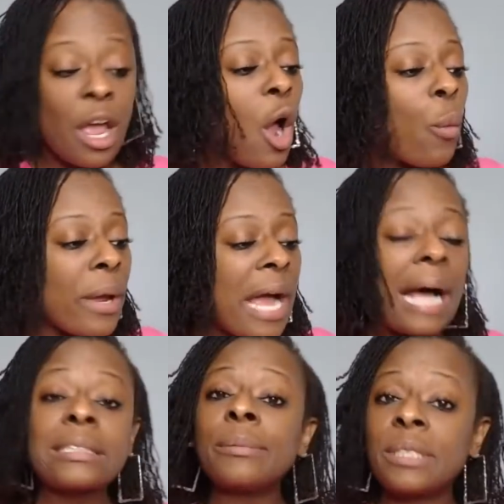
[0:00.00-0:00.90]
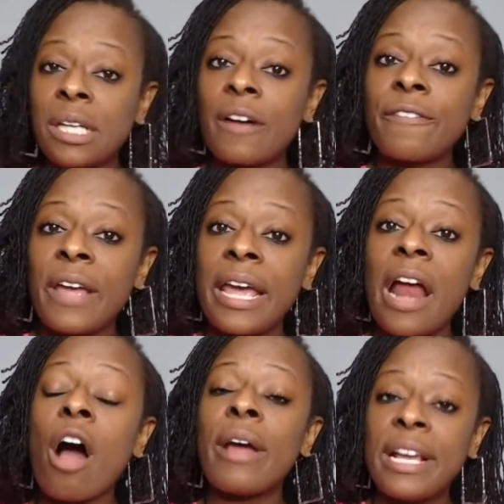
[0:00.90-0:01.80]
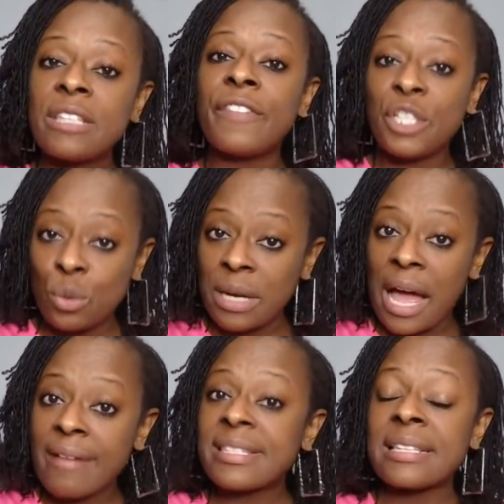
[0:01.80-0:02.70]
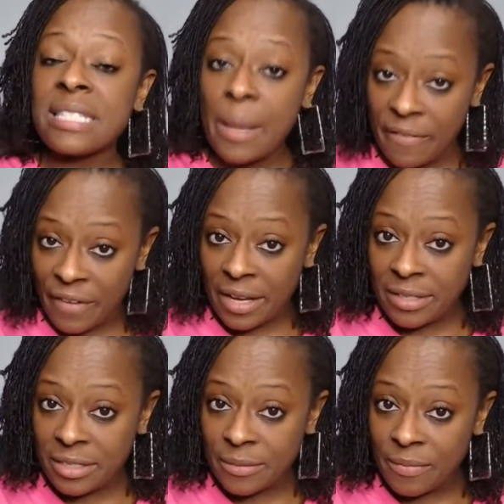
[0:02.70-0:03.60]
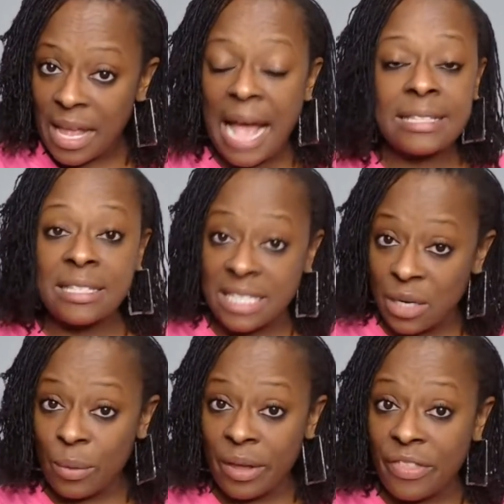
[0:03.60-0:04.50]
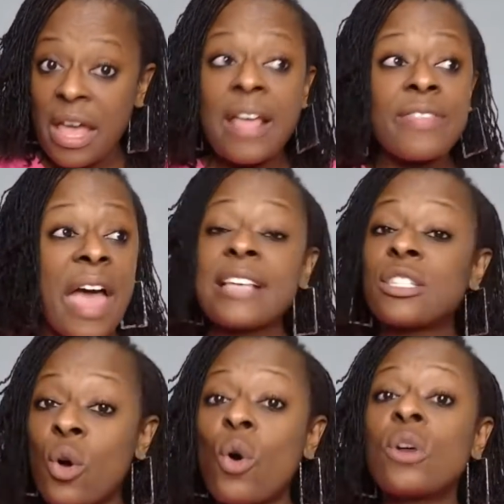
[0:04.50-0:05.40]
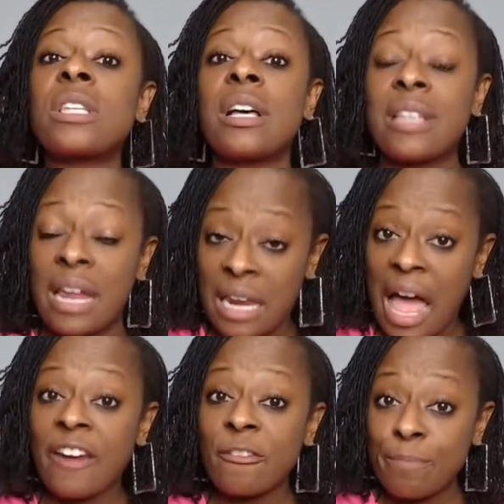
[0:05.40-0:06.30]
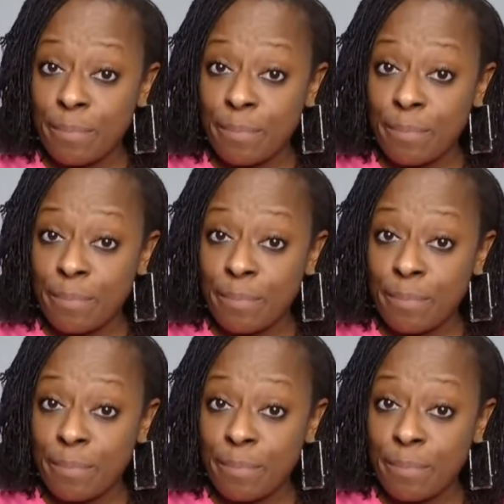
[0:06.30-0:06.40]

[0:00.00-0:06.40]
We got some stuff in our individual lives that some of us had to deal with that has caused us a lot of